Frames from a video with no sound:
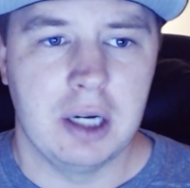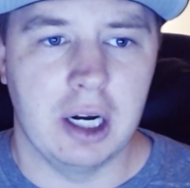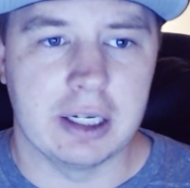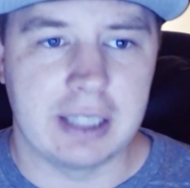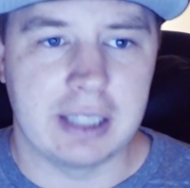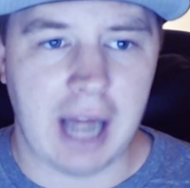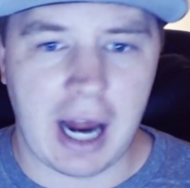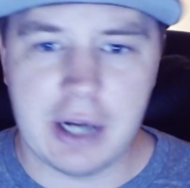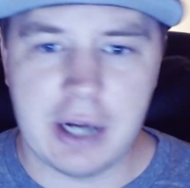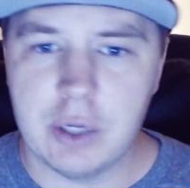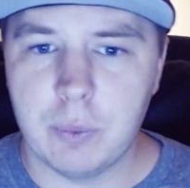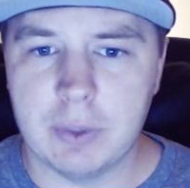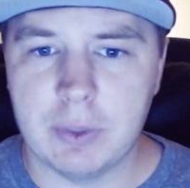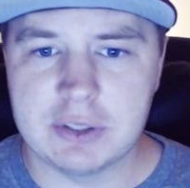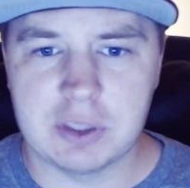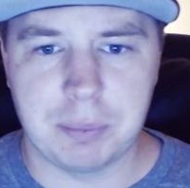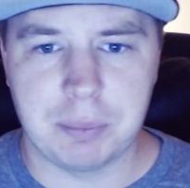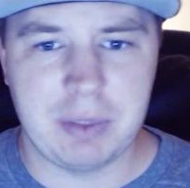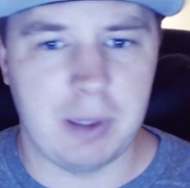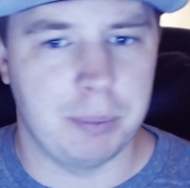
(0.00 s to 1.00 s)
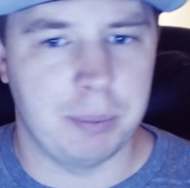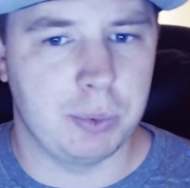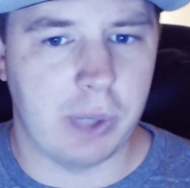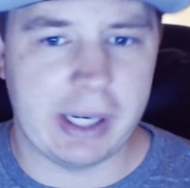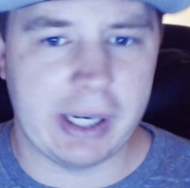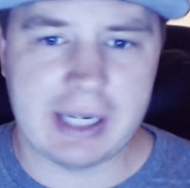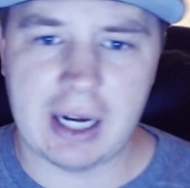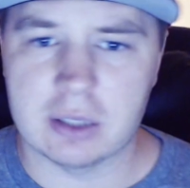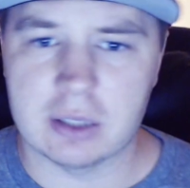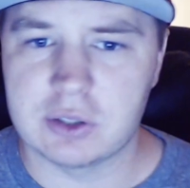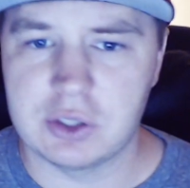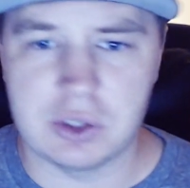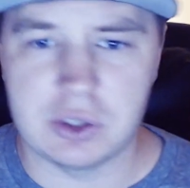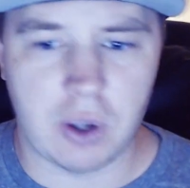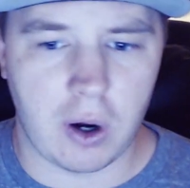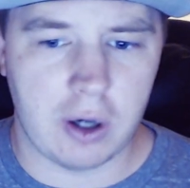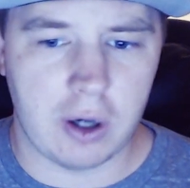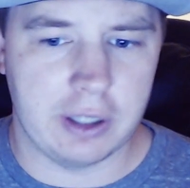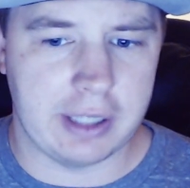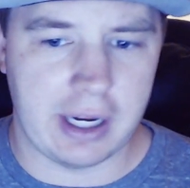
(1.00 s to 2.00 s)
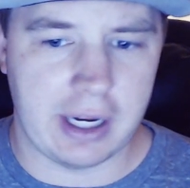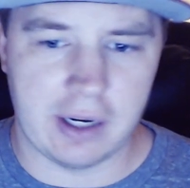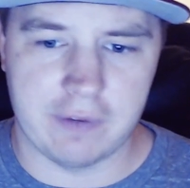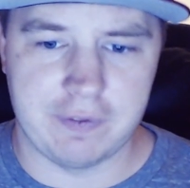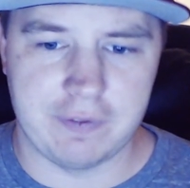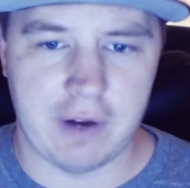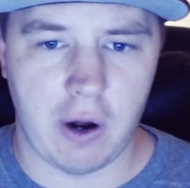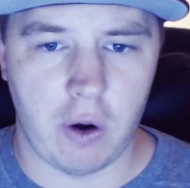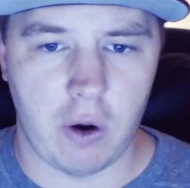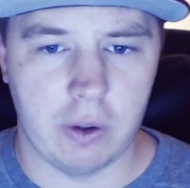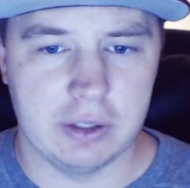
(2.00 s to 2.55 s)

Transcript: guy who wants to be a breakout star in the NFL.